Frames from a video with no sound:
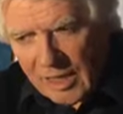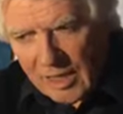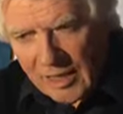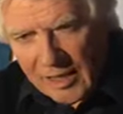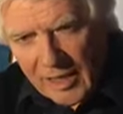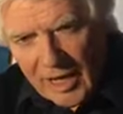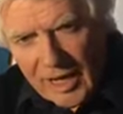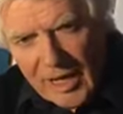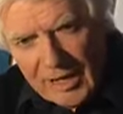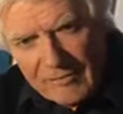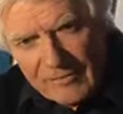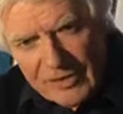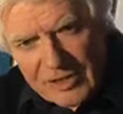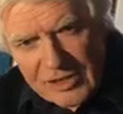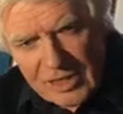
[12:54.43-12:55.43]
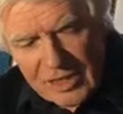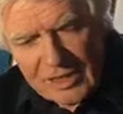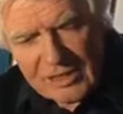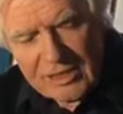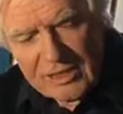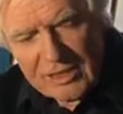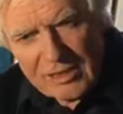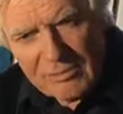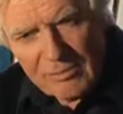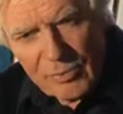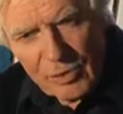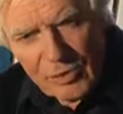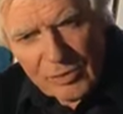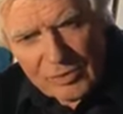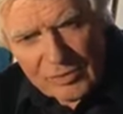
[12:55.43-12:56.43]
and I emphasize the
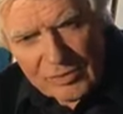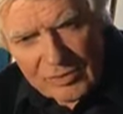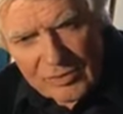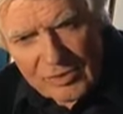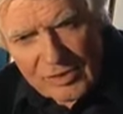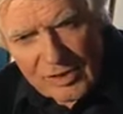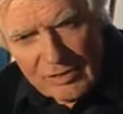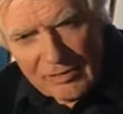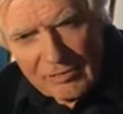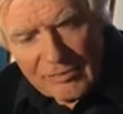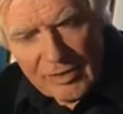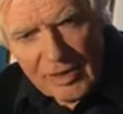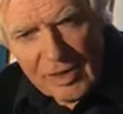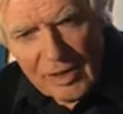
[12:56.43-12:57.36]
importance of